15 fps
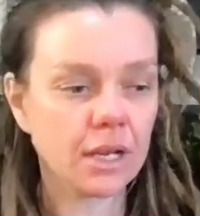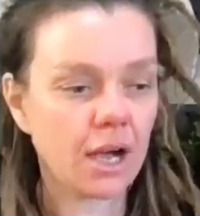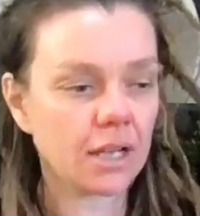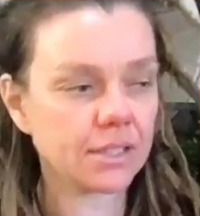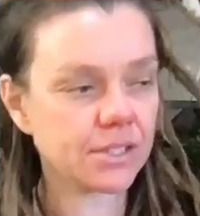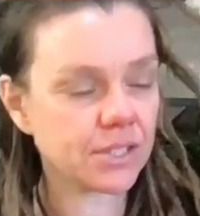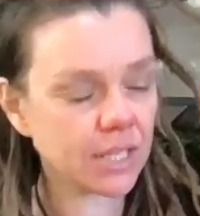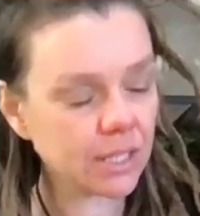I
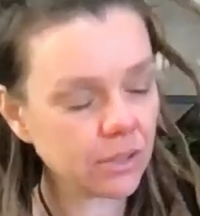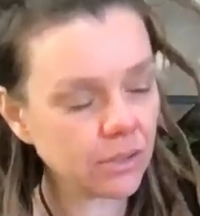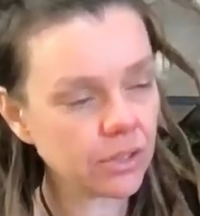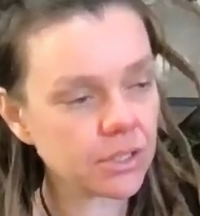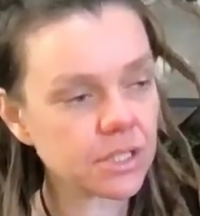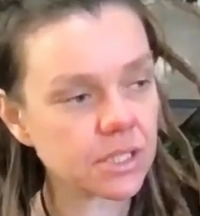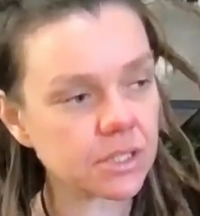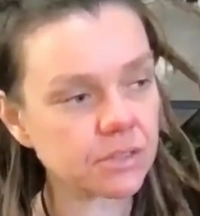see a lot
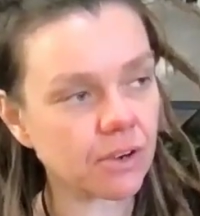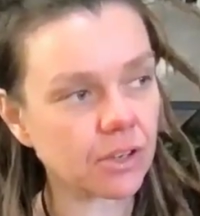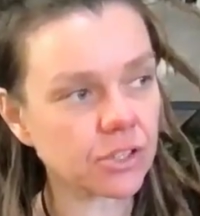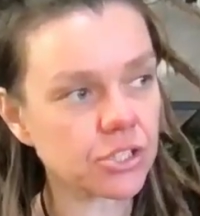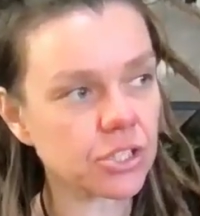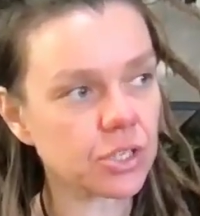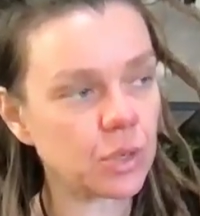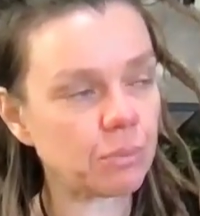of
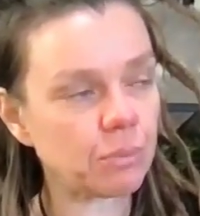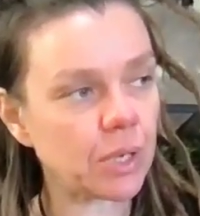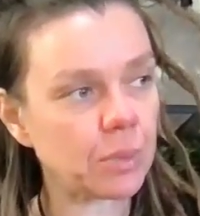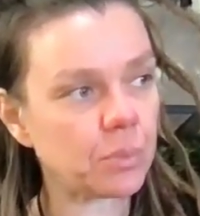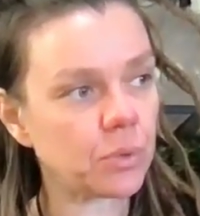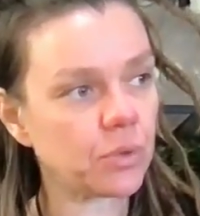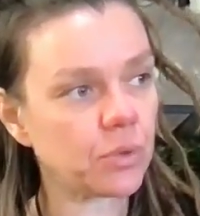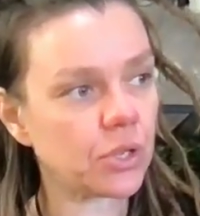dysfunction in
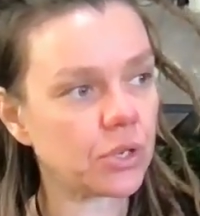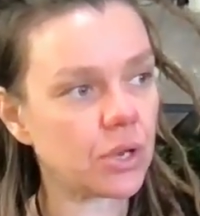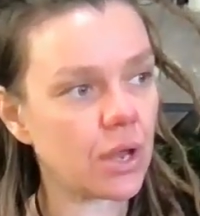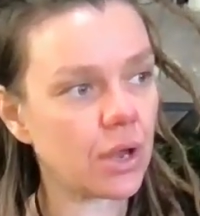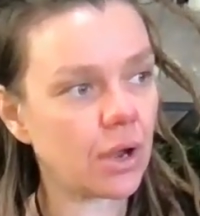people that